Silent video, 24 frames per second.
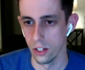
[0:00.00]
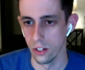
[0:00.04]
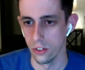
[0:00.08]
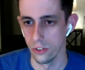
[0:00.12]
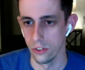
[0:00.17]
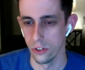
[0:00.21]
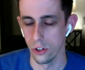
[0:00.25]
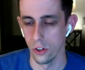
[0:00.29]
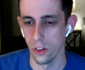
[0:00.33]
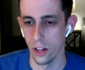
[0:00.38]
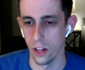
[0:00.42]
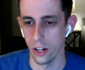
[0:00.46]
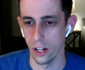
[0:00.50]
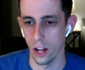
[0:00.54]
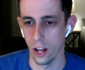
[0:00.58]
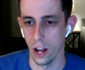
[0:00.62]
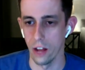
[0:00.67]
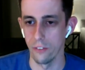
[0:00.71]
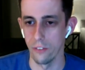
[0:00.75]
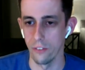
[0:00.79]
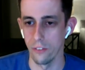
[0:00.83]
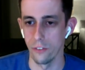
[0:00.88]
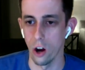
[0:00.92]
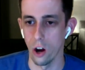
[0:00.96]
So like
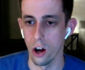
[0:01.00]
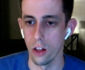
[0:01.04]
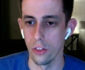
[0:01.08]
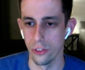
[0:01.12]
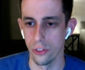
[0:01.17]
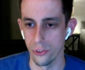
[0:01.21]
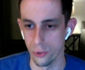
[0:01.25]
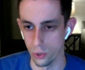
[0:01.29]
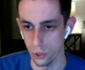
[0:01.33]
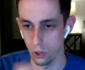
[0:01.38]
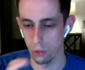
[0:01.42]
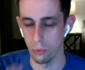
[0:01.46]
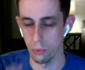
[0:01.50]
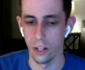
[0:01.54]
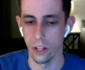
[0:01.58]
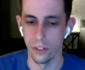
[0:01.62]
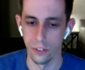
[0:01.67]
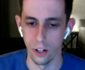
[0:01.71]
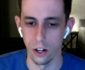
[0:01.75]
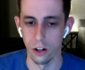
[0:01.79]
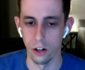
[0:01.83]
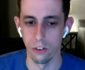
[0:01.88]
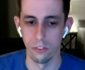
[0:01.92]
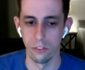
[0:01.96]
I've gone through it
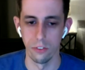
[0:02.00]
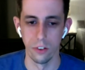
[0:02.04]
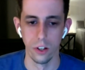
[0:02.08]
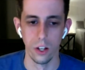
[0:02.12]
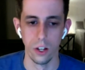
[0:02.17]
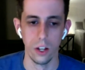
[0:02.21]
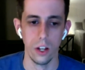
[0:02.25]
myself.